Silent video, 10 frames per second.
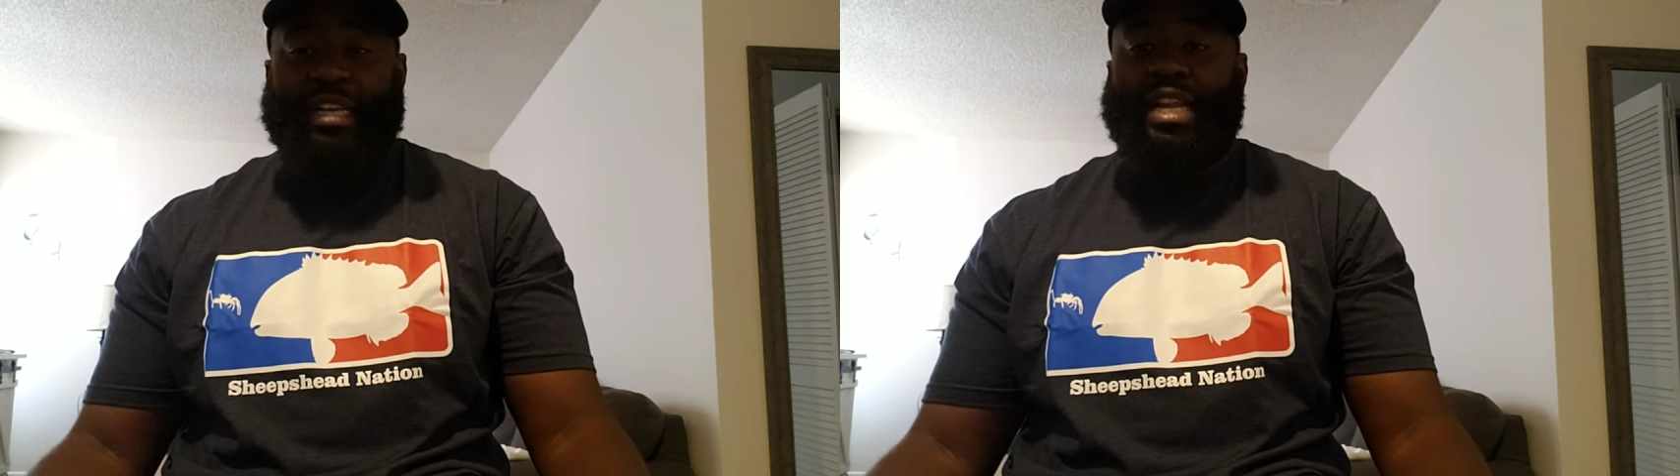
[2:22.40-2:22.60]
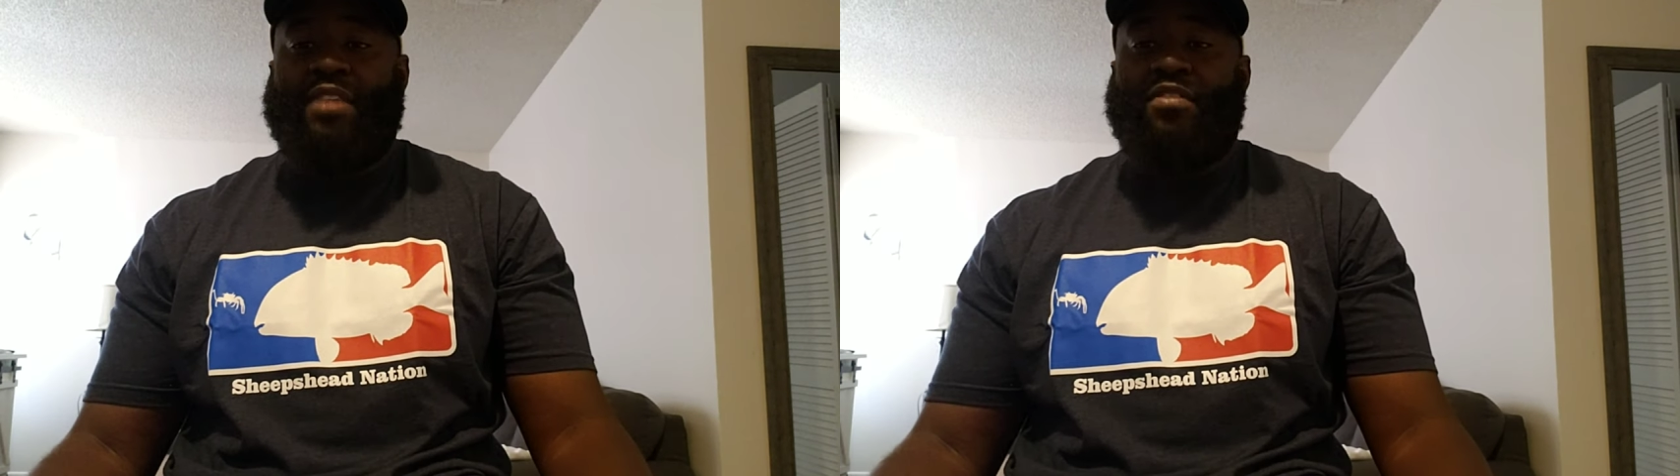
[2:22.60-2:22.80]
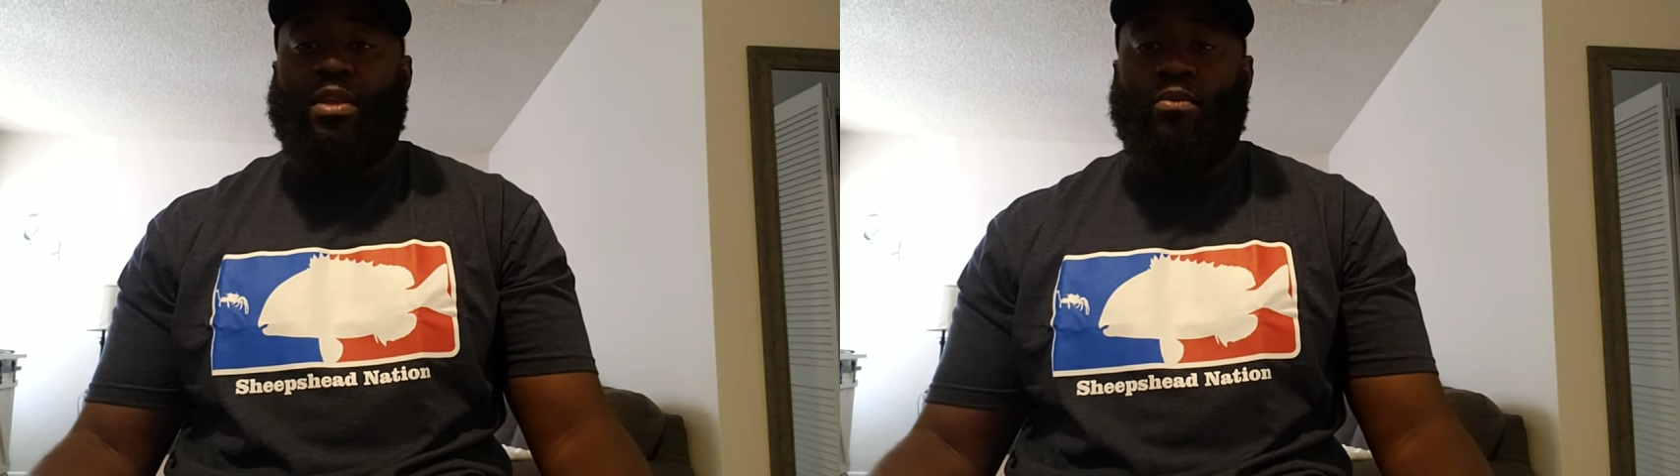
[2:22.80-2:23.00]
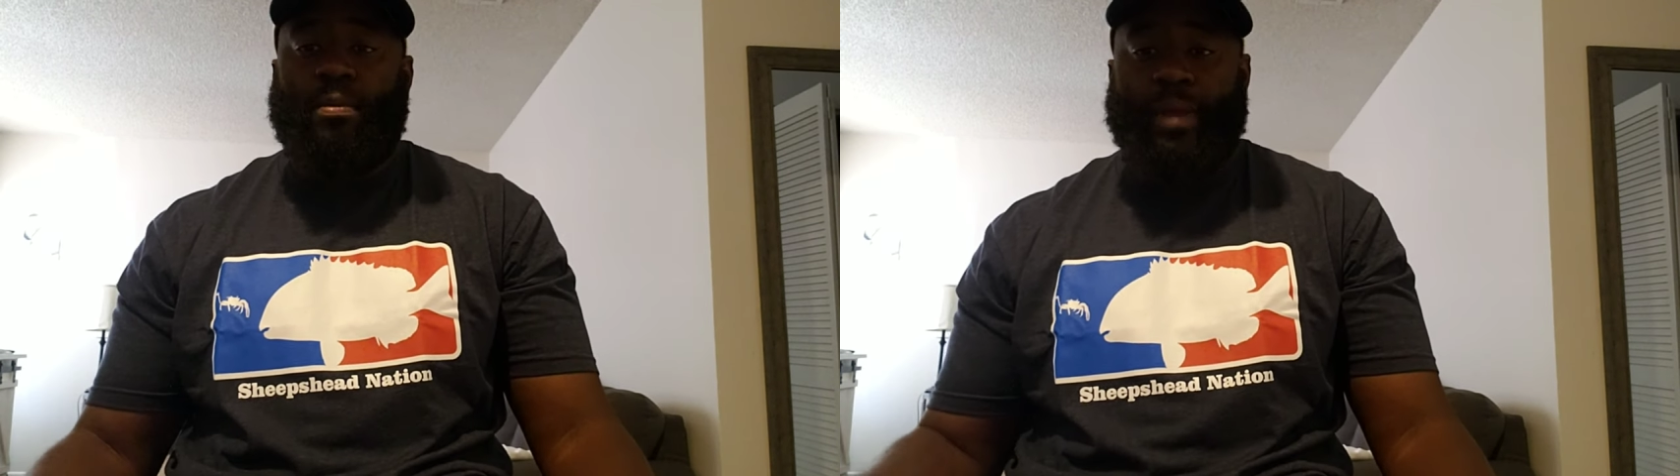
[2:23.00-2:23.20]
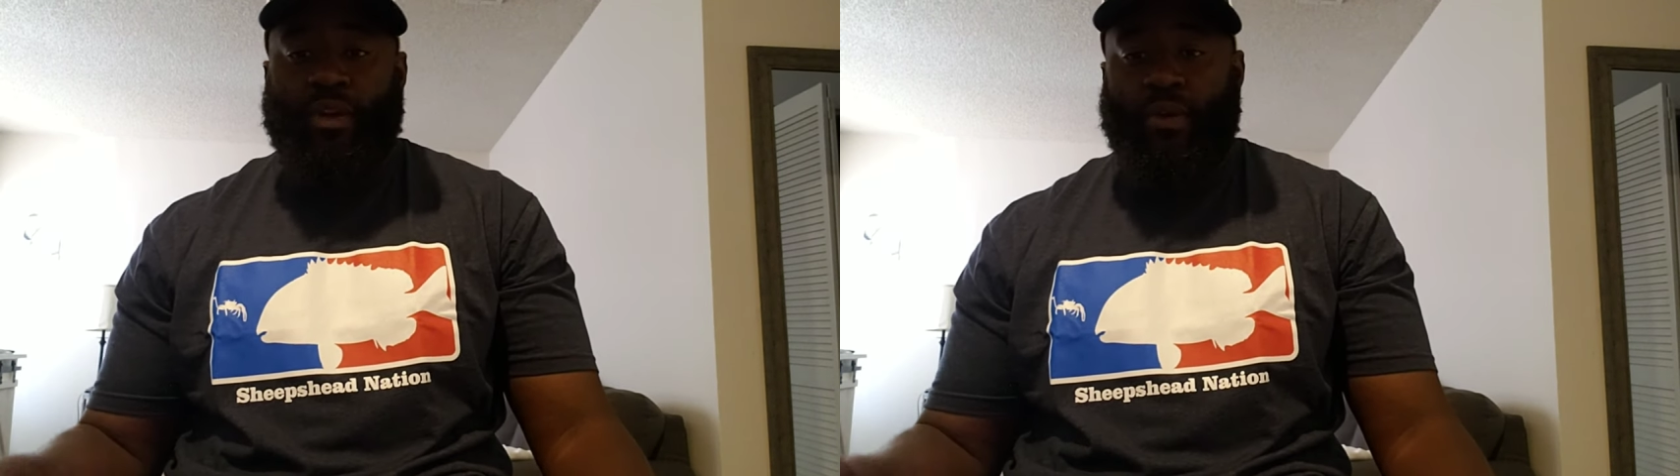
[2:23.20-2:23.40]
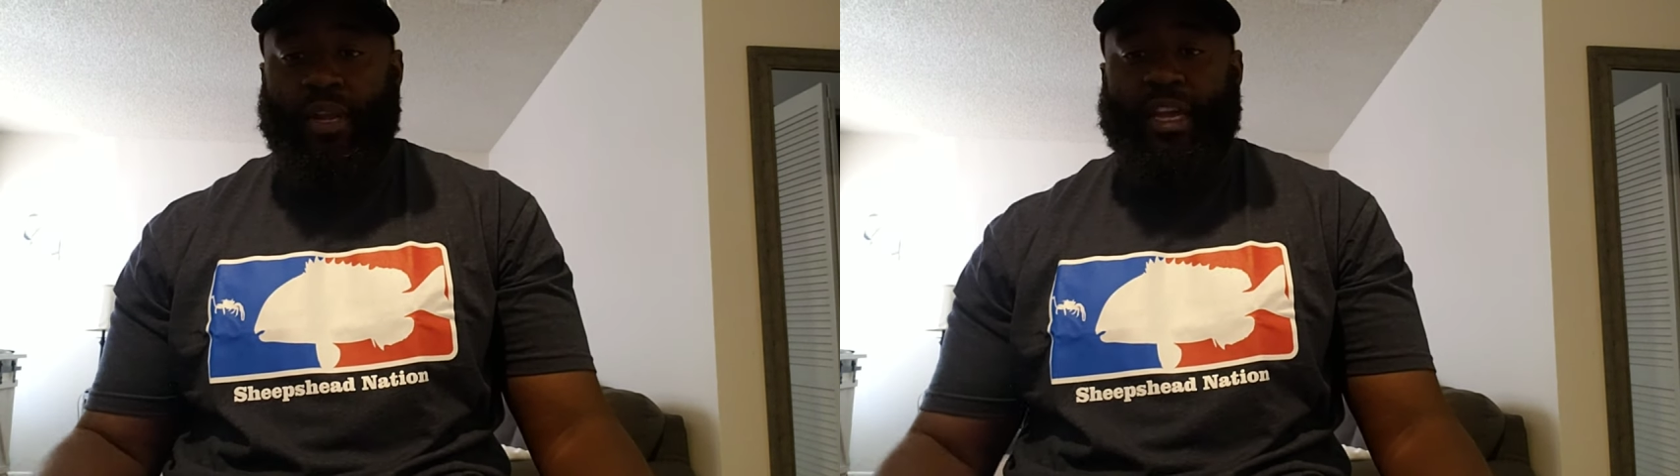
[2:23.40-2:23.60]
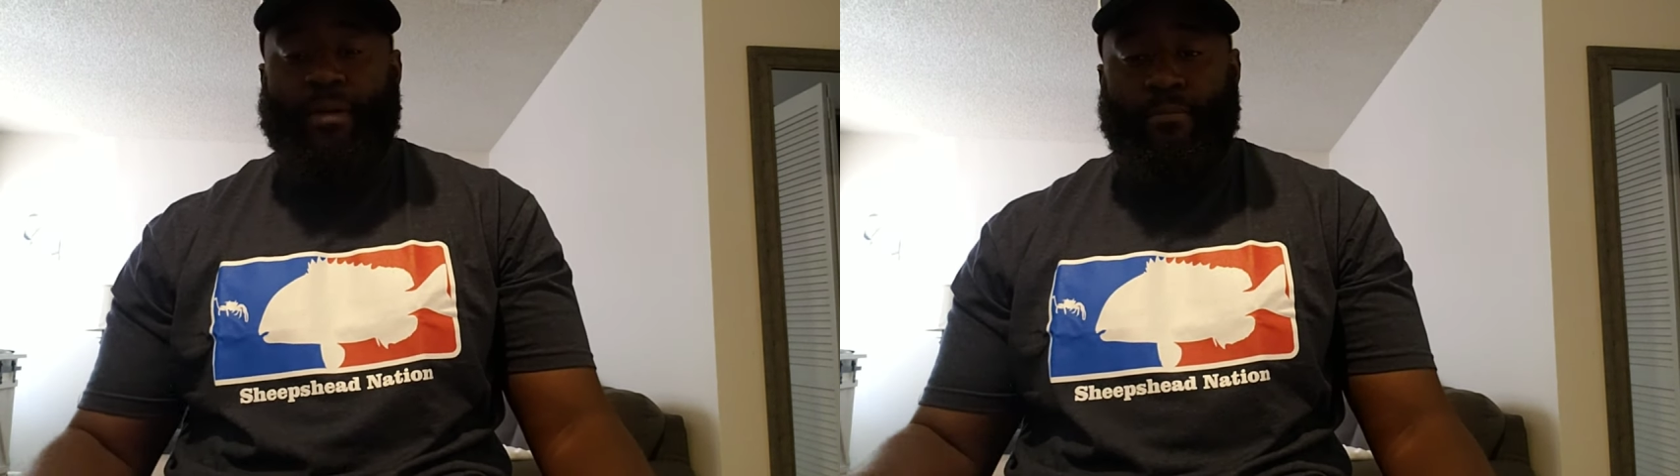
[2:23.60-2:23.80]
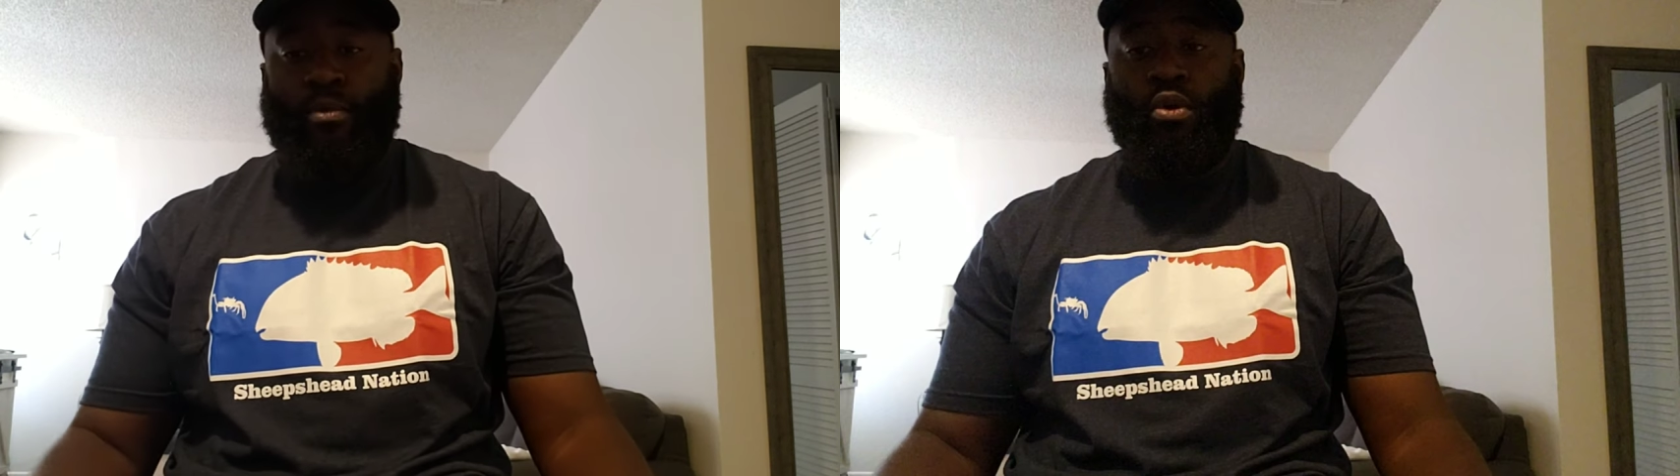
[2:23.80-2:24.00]
So I definitely will be going to
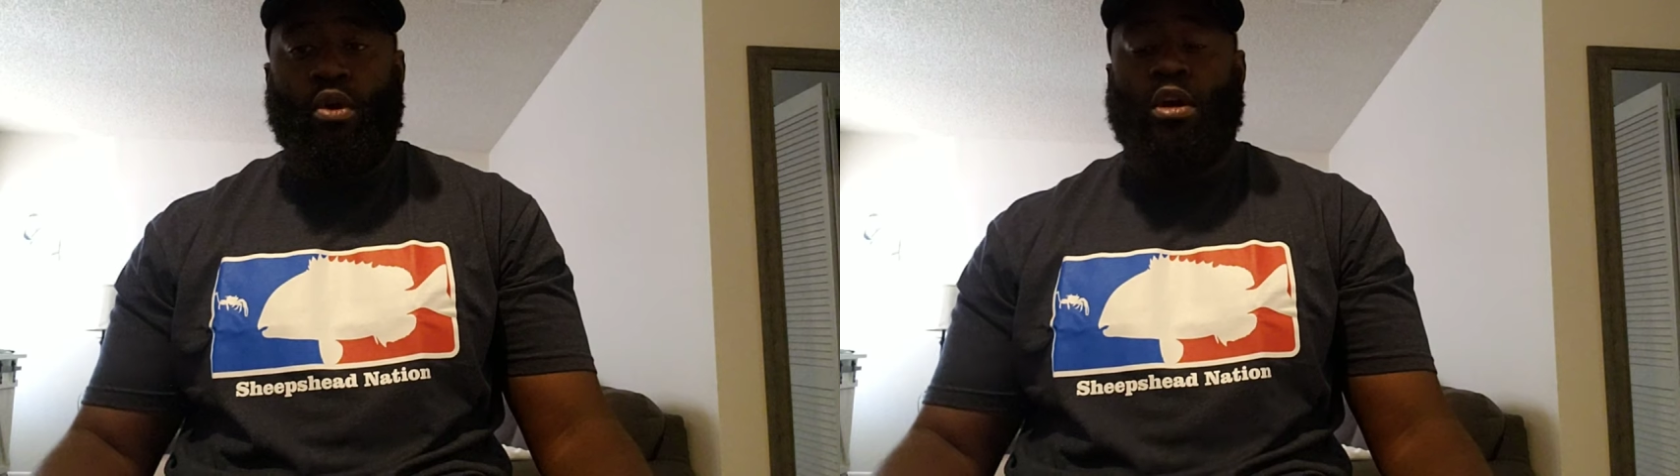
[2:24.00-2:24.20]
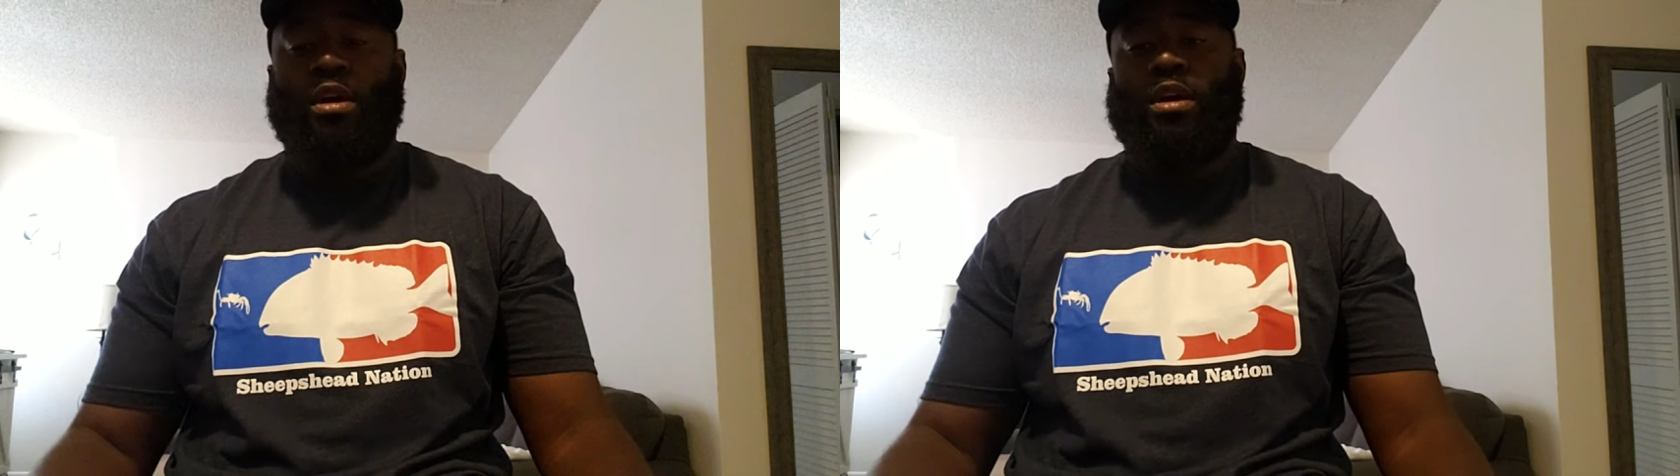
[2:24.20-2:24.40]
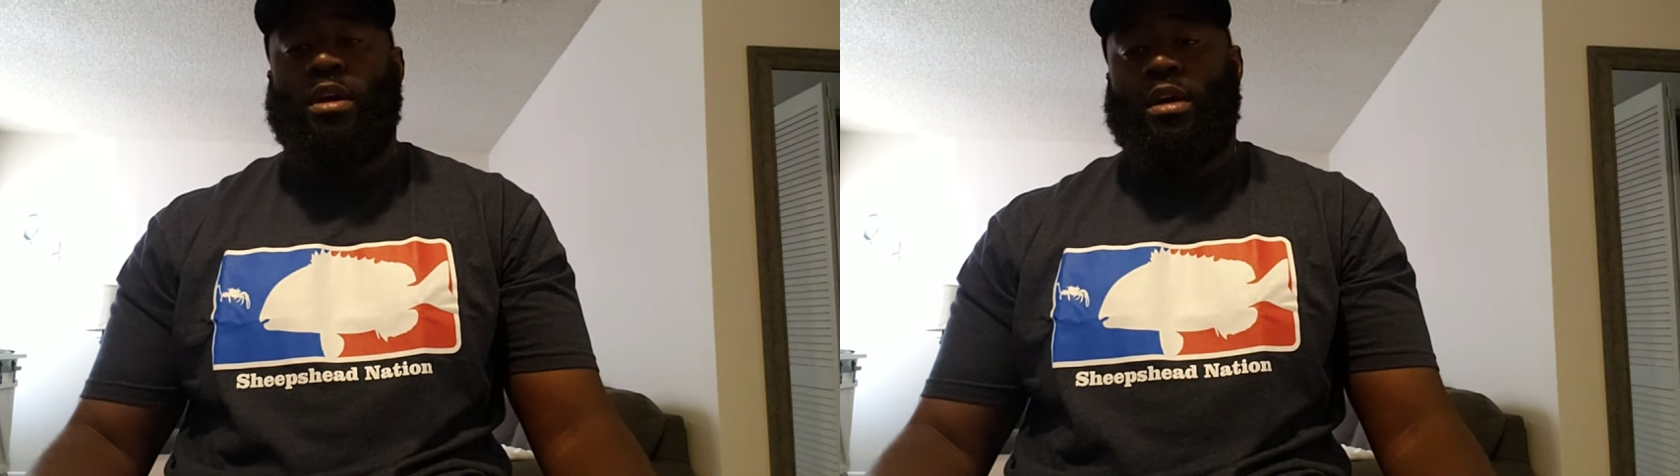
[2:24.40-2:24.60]
get more